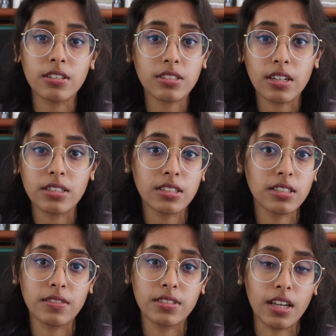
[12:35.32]
Other
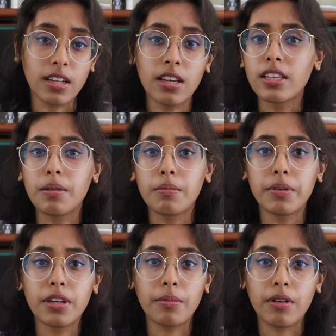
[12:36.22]
scientists have said that
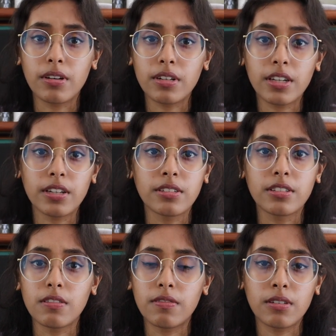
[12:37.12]
BMR can
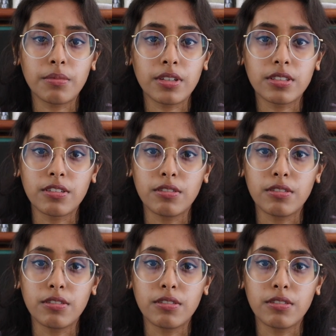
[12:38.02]
differ amongst